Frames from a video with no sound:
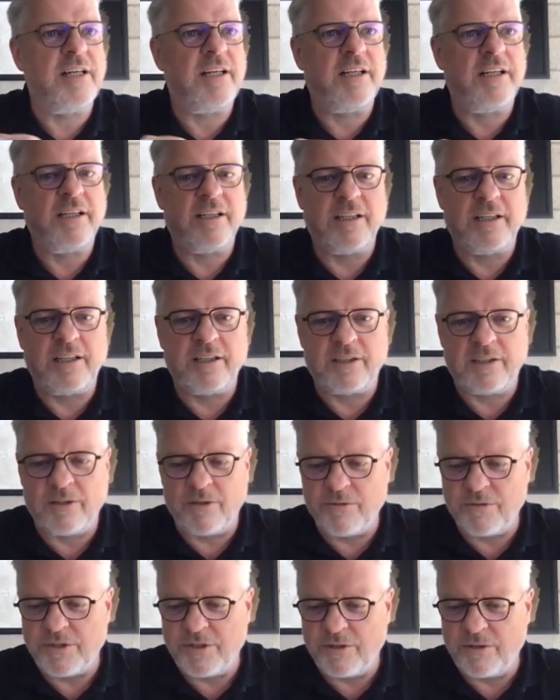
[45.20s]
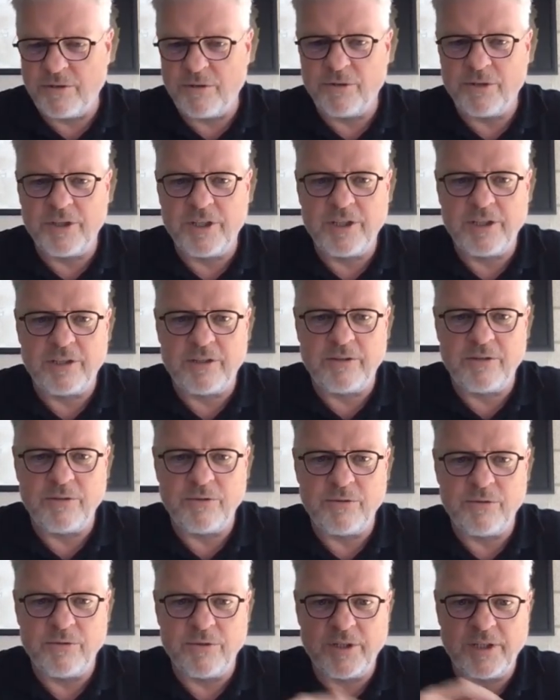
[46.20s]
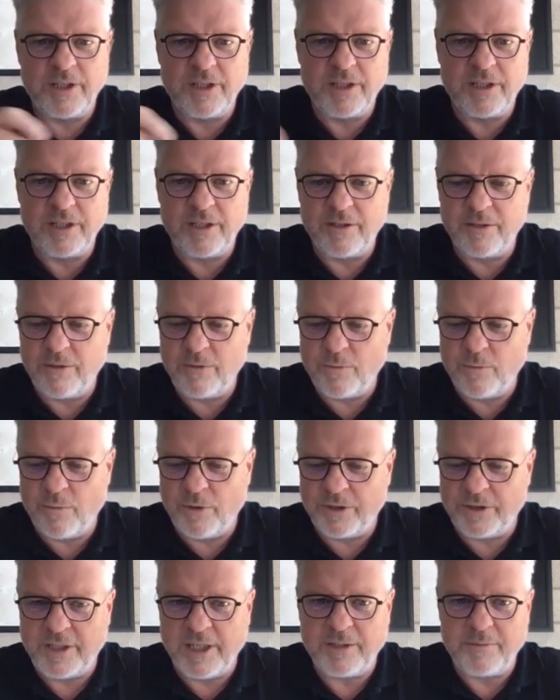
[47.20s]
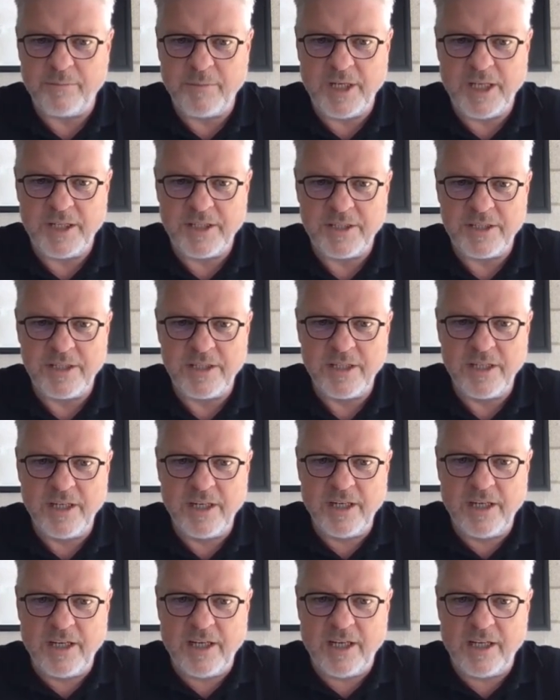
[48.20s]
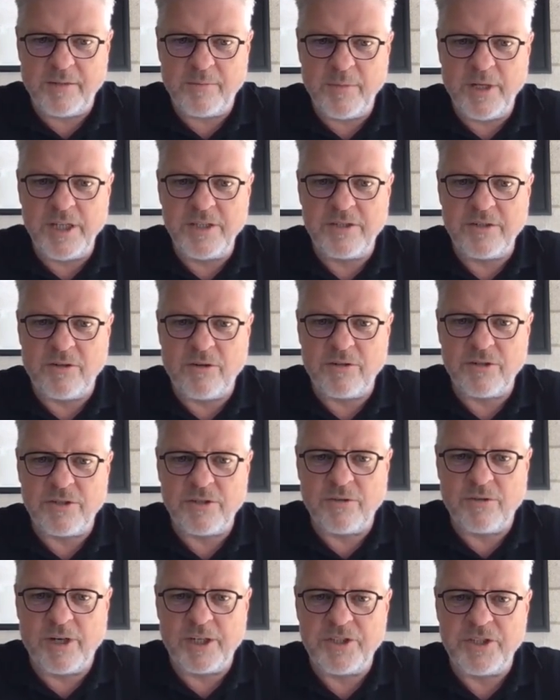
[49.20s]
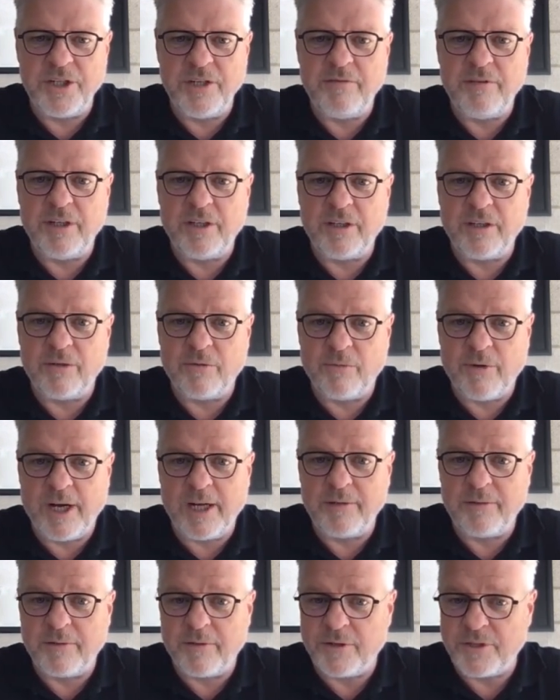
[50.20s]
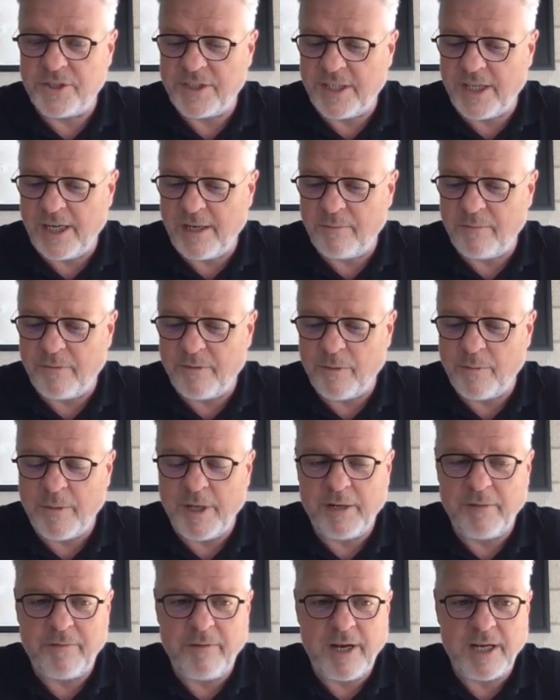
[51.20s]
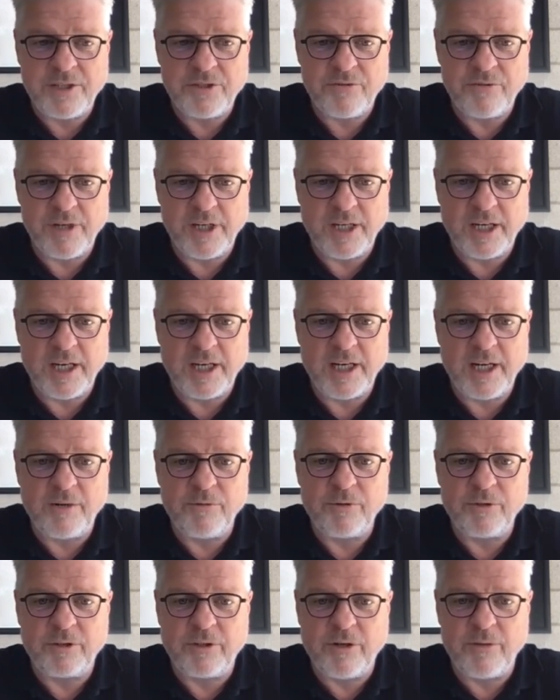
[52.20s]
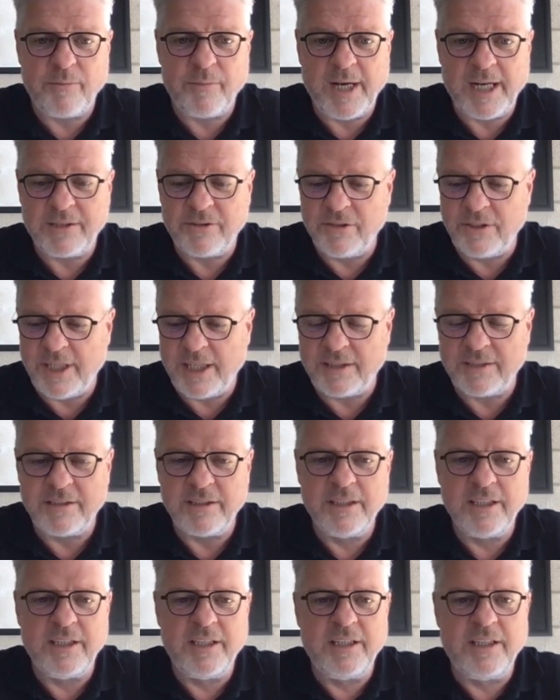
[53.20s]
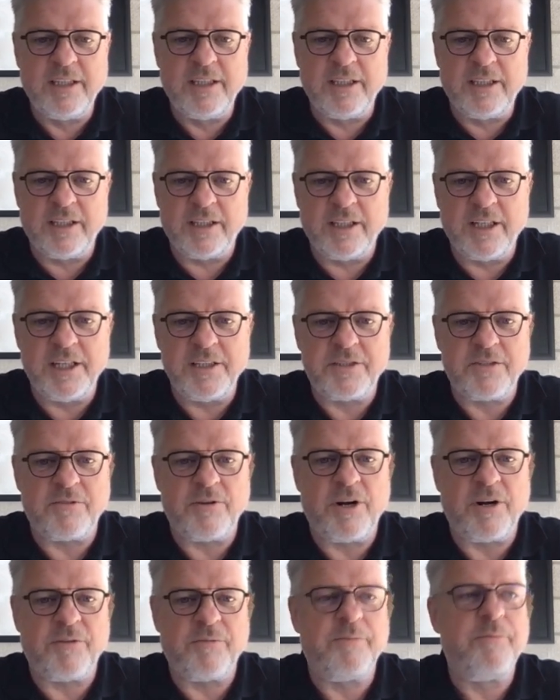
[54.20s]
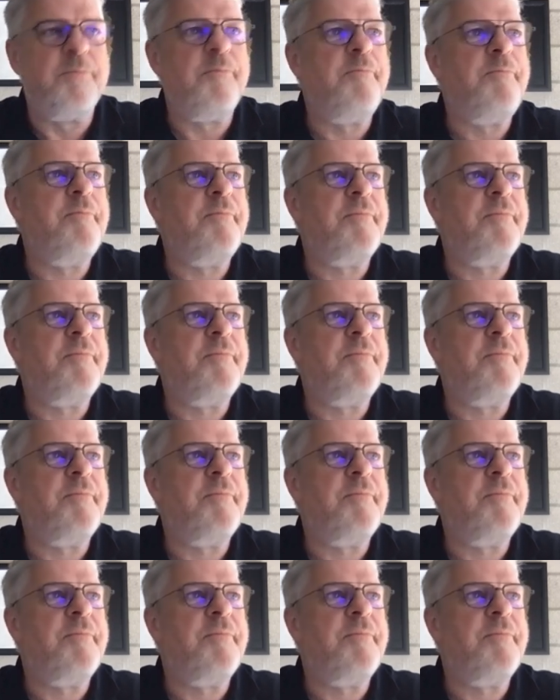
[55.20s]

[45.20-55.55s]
take a closer look to what that means. It means also achieving right first time for manufacturing, and I will come back to that later on.